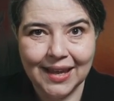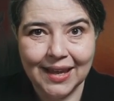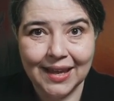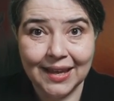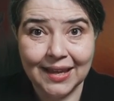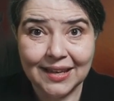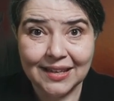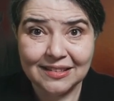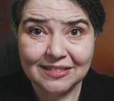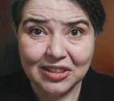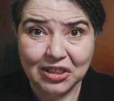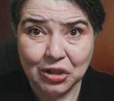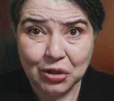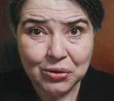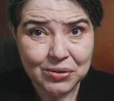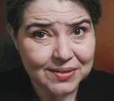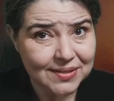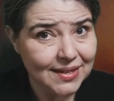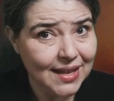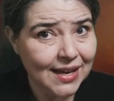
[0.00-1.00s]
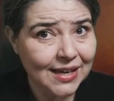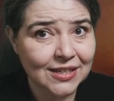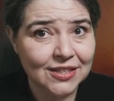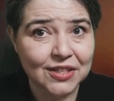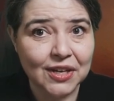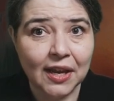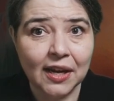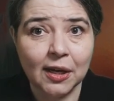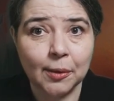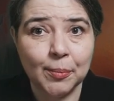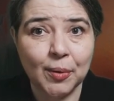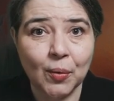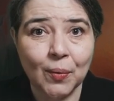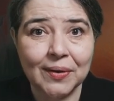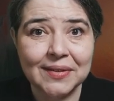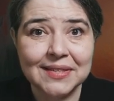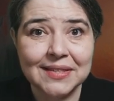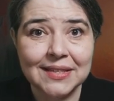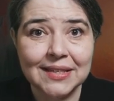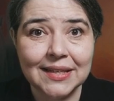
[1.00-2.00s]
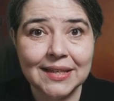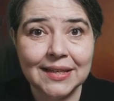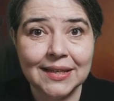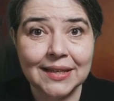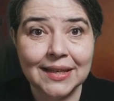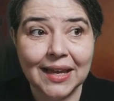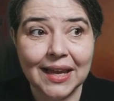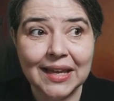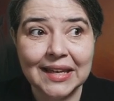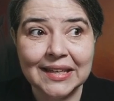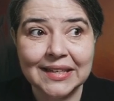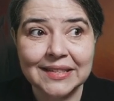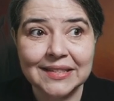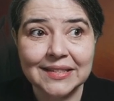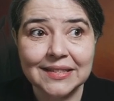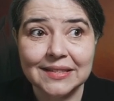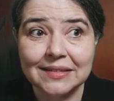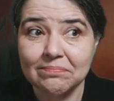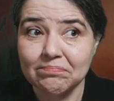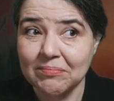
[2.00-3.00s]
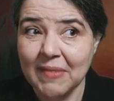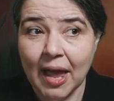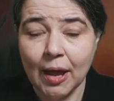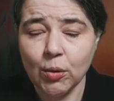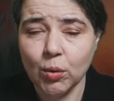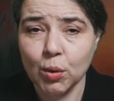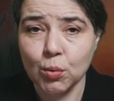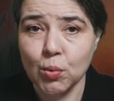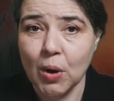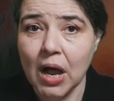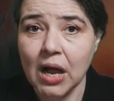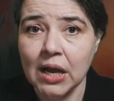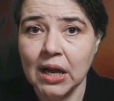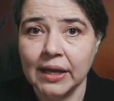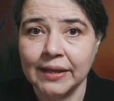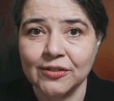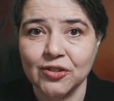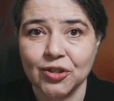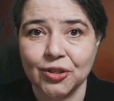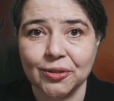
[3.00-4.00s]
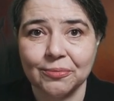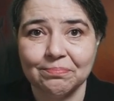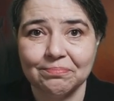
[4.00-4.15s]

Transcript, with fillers: It looks like JWST is now a rock hunter.